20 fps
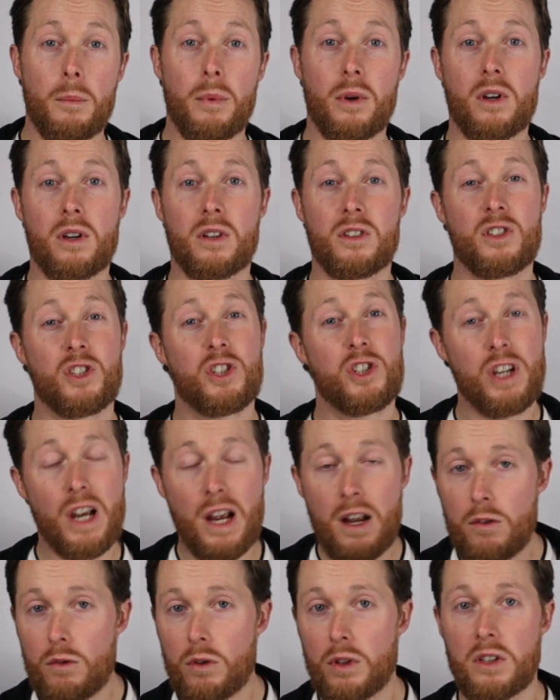Because
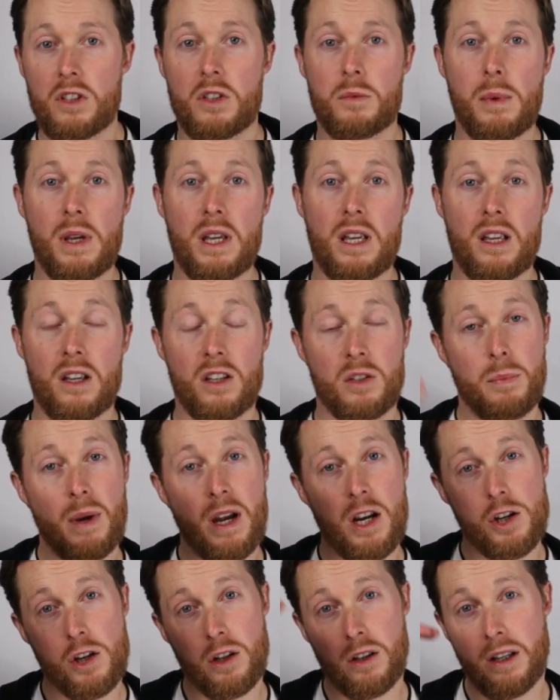generally speaking,
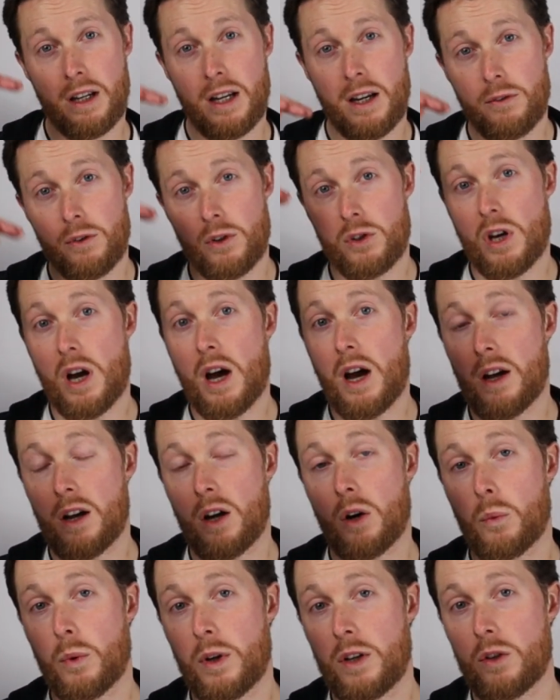especially if there's
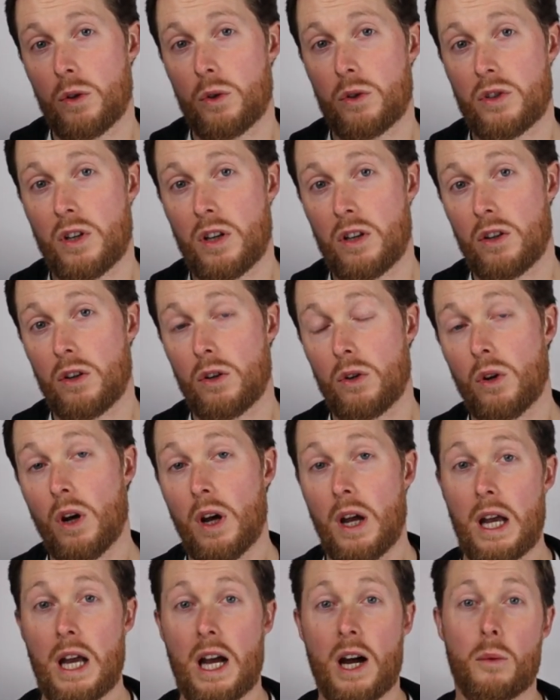higher windows to do,
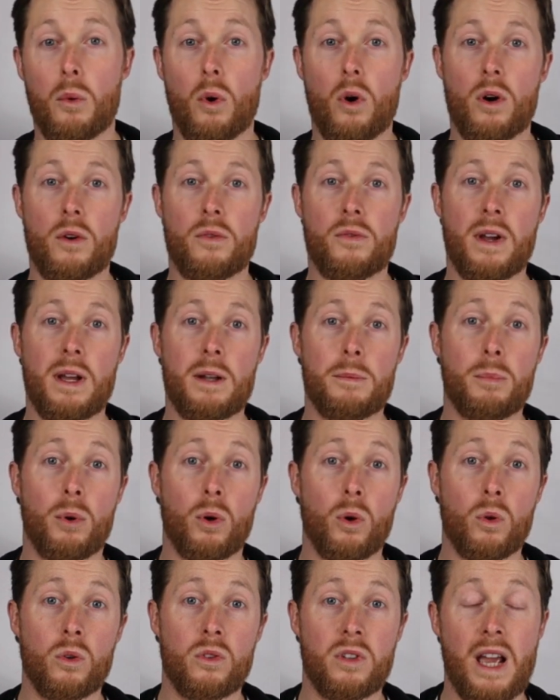a water-fed
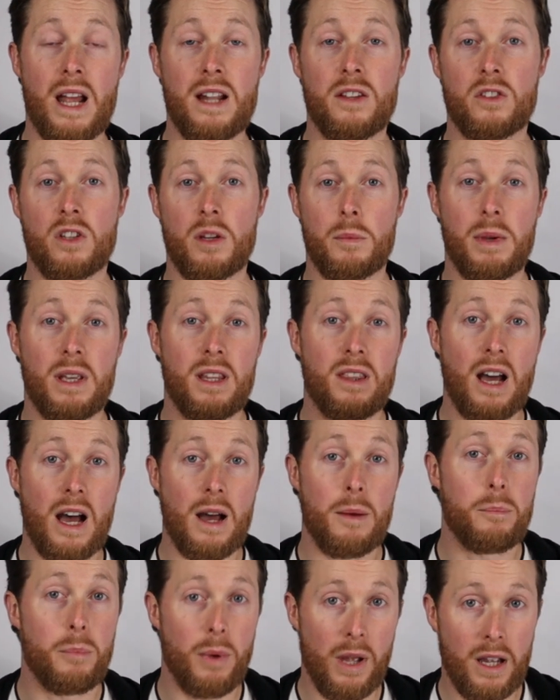pole tends to be
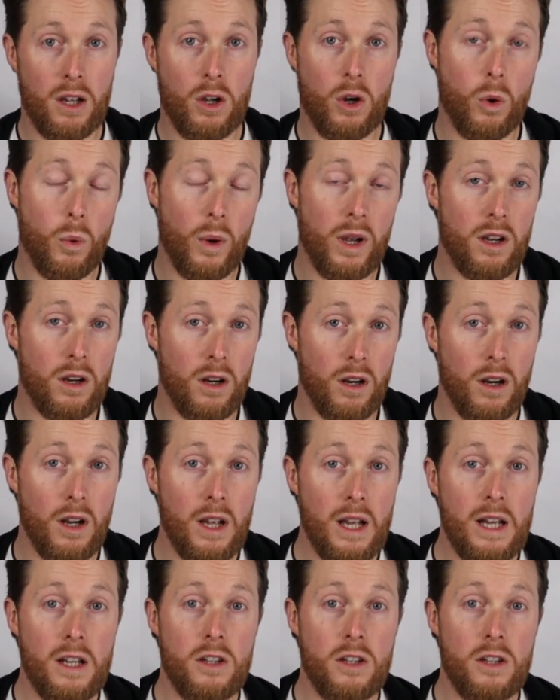that bit quicker.